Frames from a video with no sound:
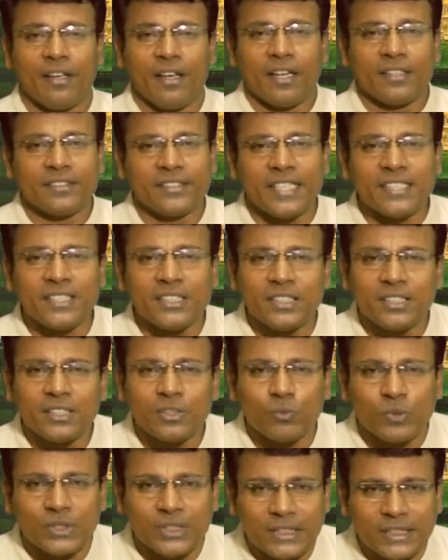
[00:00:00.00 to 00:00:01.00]
And thus
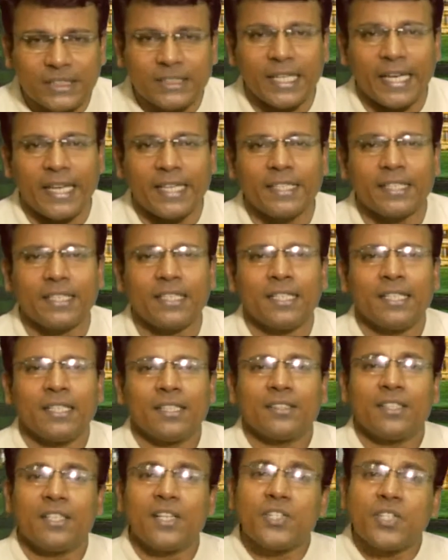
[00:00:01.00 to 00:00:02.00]
we see that
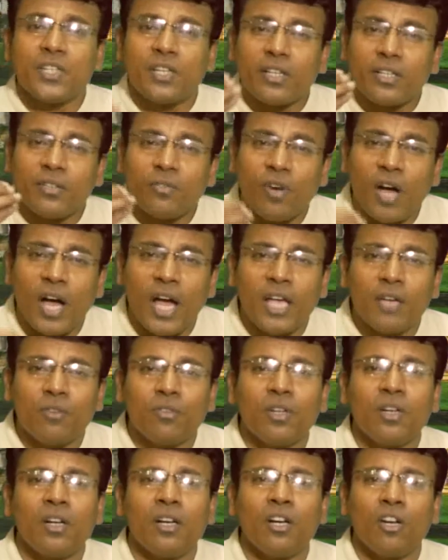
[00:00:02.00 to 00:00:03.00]
there is a
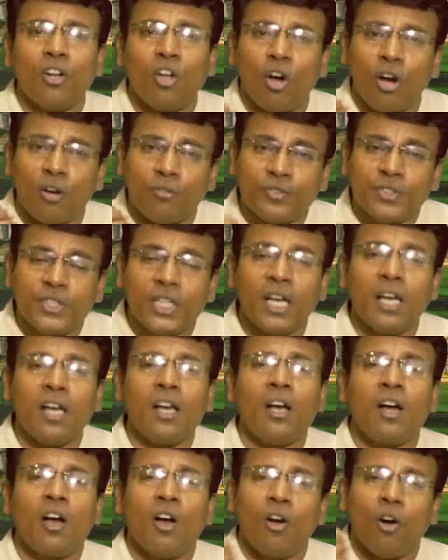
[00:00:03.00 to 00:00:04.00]
revival of
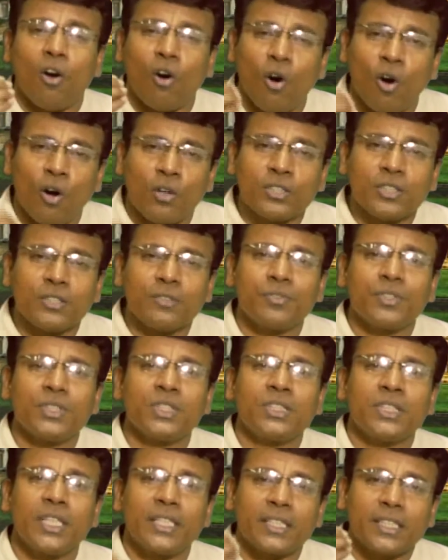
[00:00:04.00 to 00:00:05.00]
the
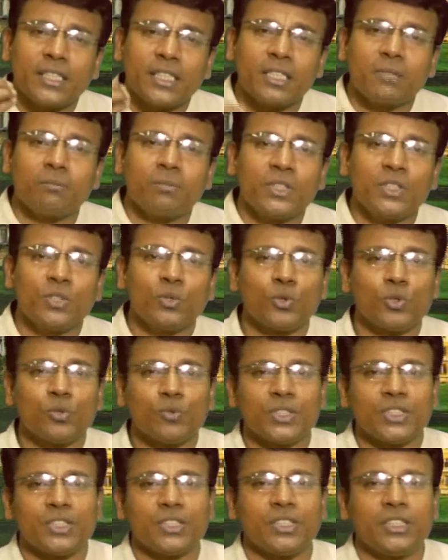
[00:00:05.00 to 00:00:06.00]
Oxford and Cambridge
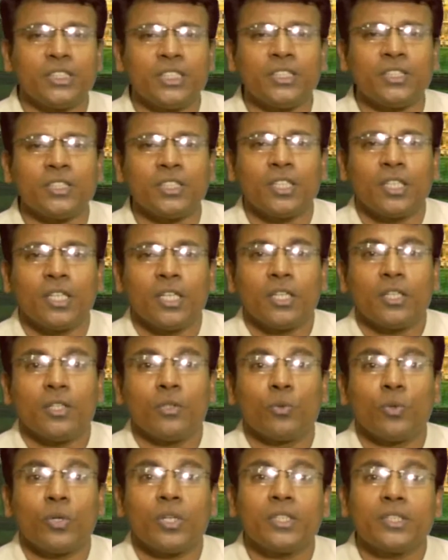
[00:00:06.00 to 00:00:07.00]
universities
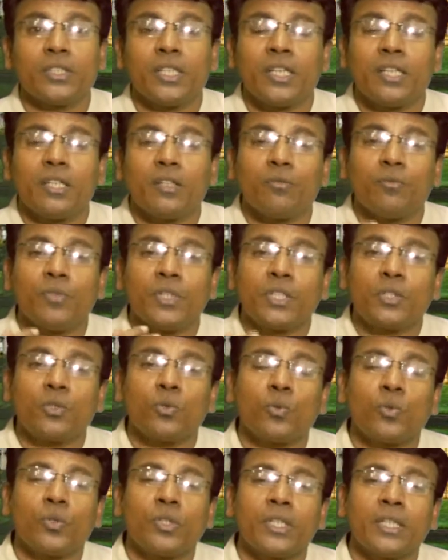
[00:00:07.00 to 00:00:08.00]
during the
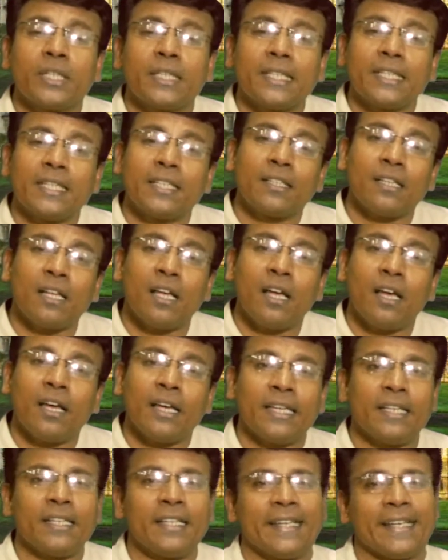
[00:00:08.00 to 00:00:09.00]
Victorian era
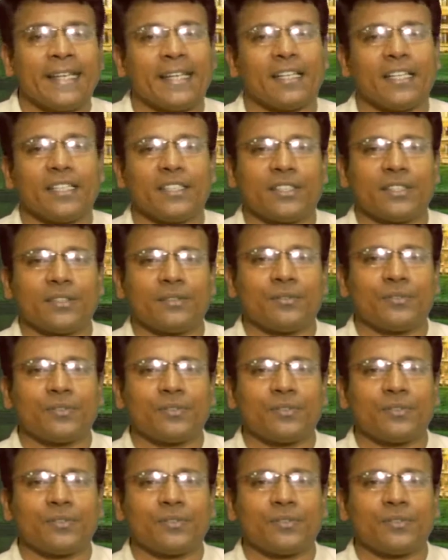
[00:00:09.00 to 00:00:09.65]
in England.